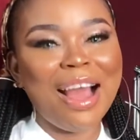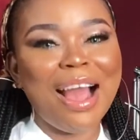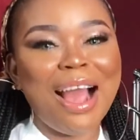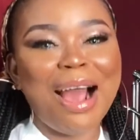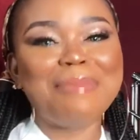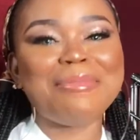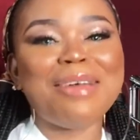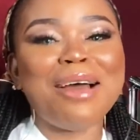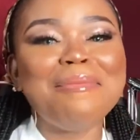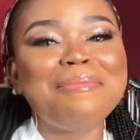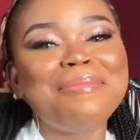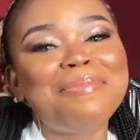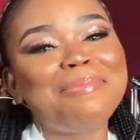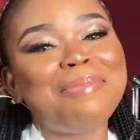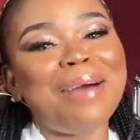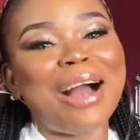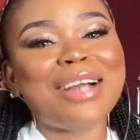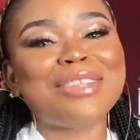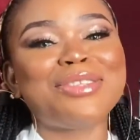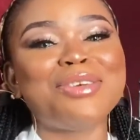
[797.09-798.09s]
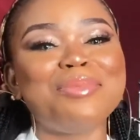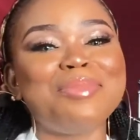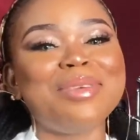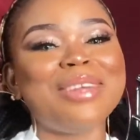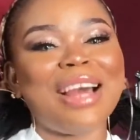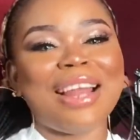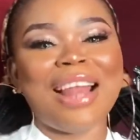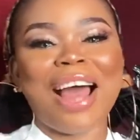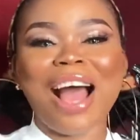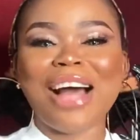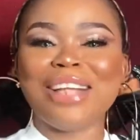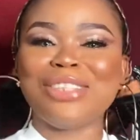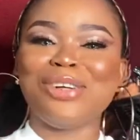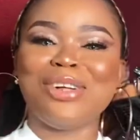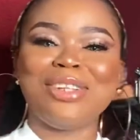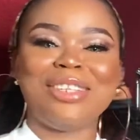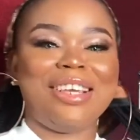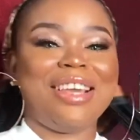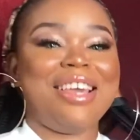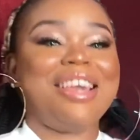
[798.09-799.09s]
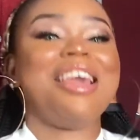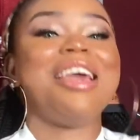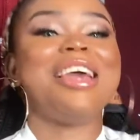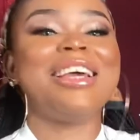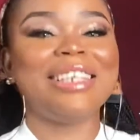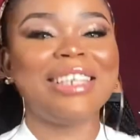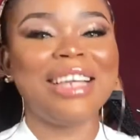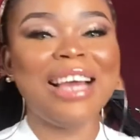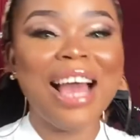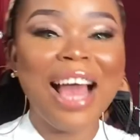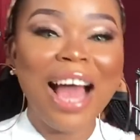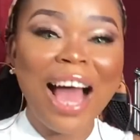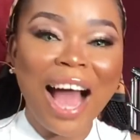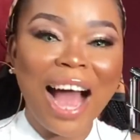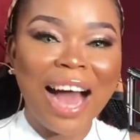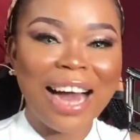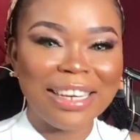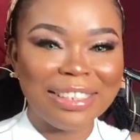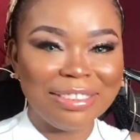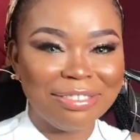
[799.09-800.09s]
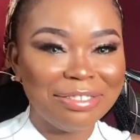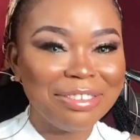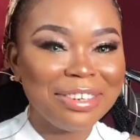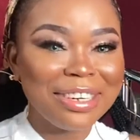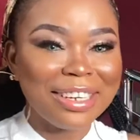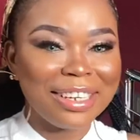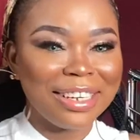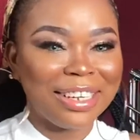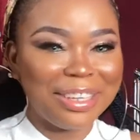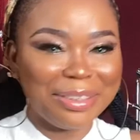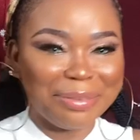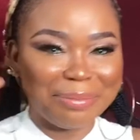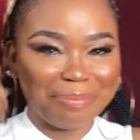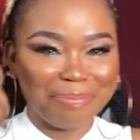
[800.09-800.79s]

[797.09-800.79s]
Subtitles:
I'm not back to being an adult again. I really,